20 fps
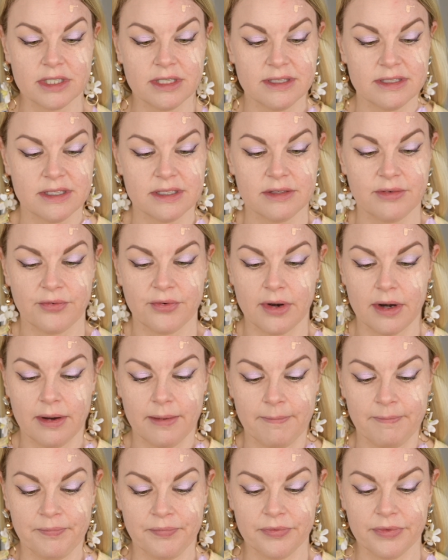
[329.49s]
This is
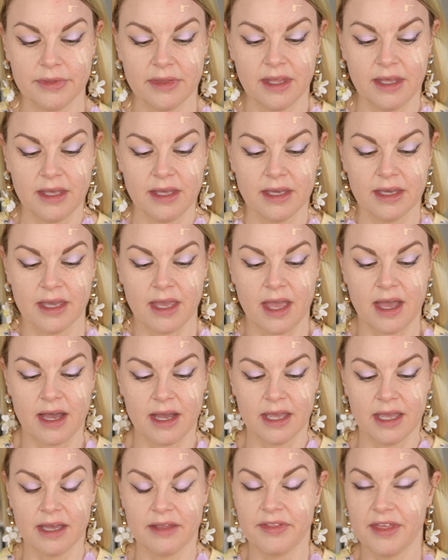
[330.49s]
from
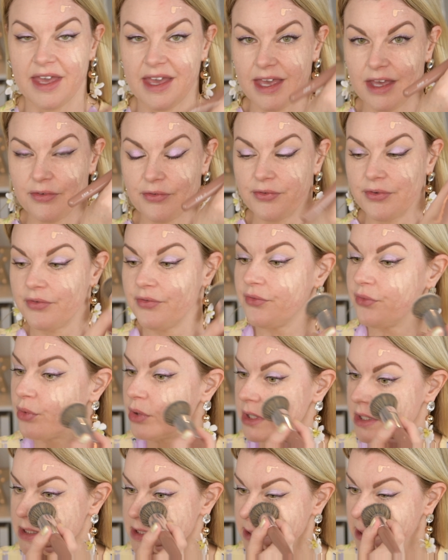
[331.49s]
Kaya, the
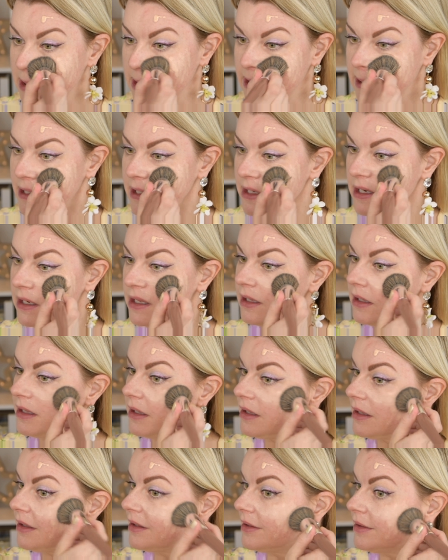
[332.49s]
F14.
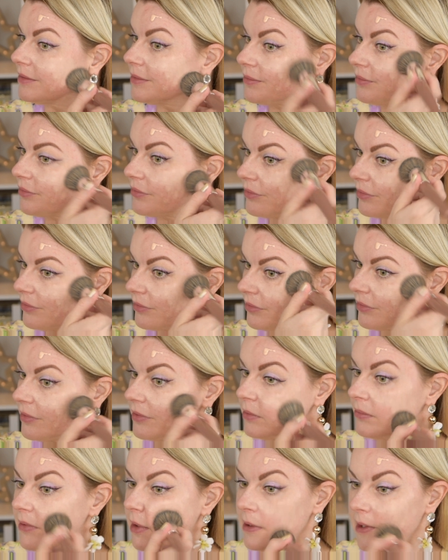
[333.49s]

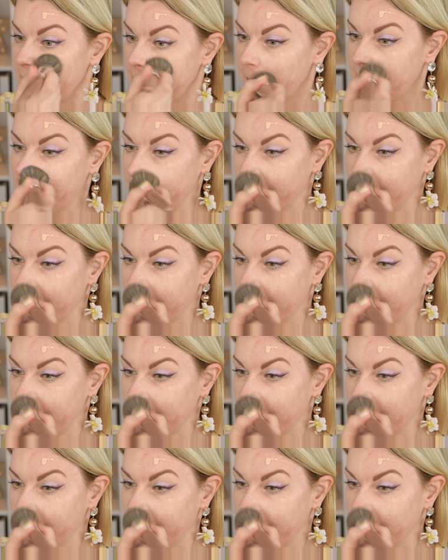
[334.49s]
We're gonna